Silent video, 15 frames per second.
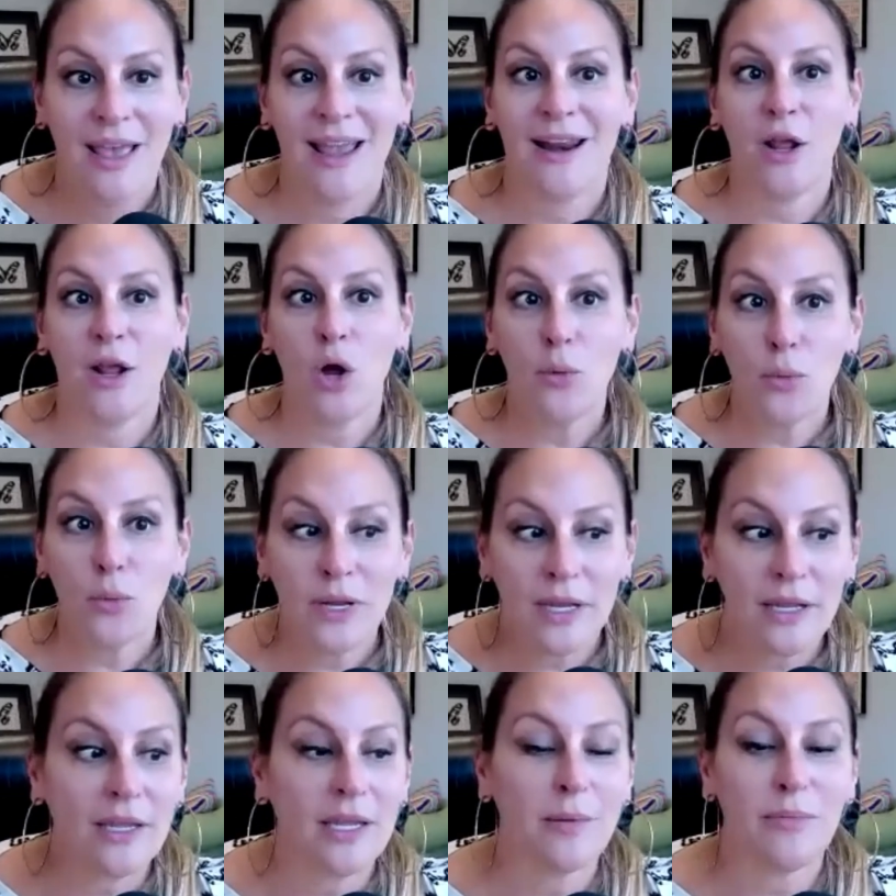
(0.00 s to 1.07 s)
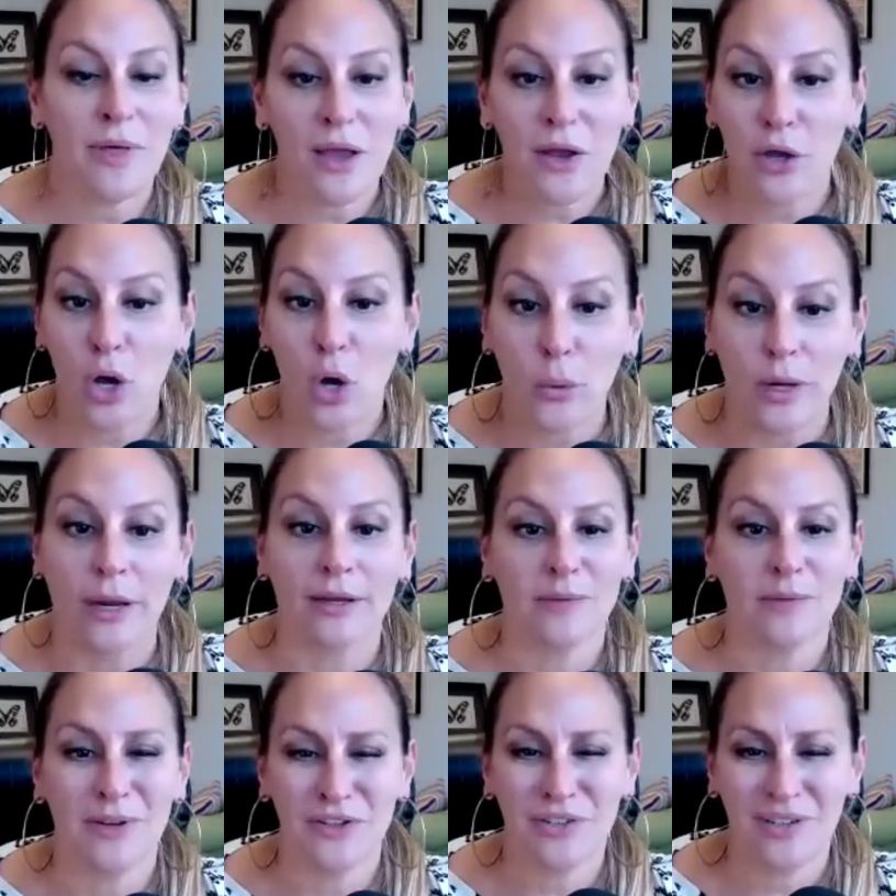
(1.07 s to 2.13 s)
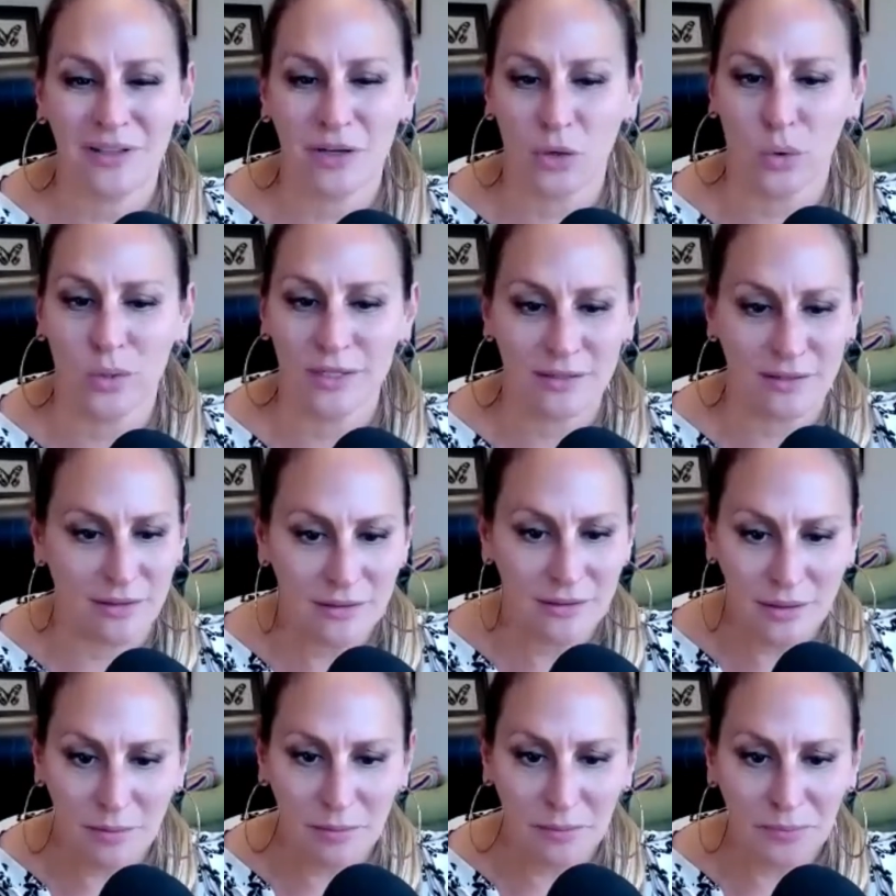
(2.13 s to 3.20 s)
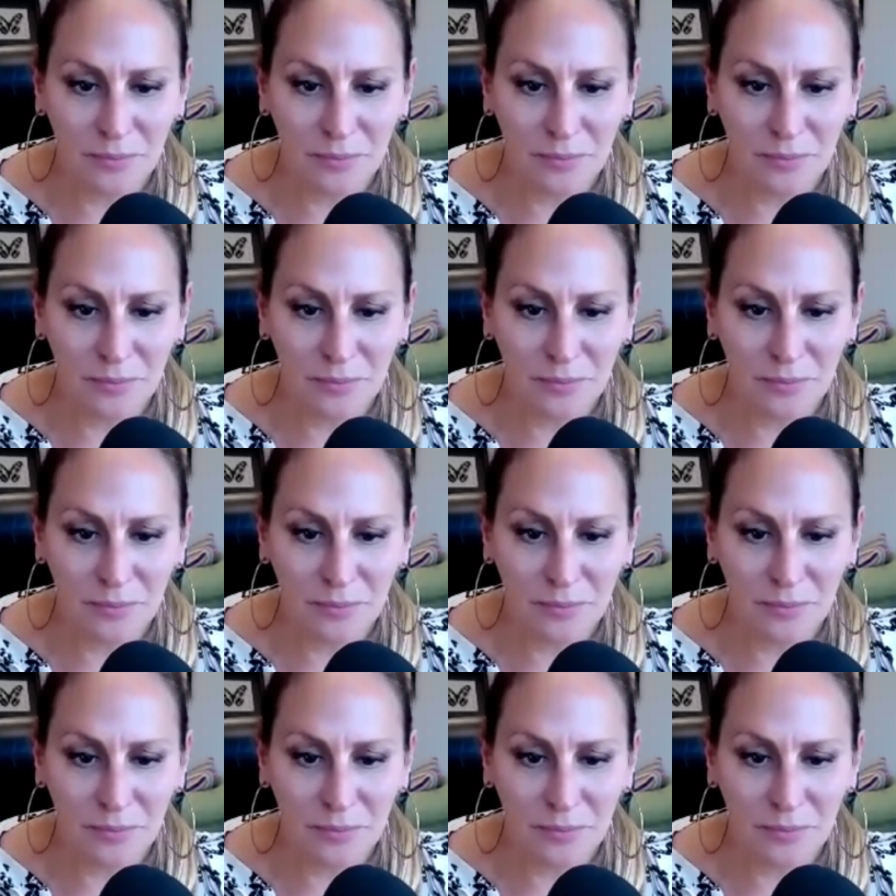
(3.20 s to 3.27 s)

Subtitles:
And I hope we keep that going, especially in the court system.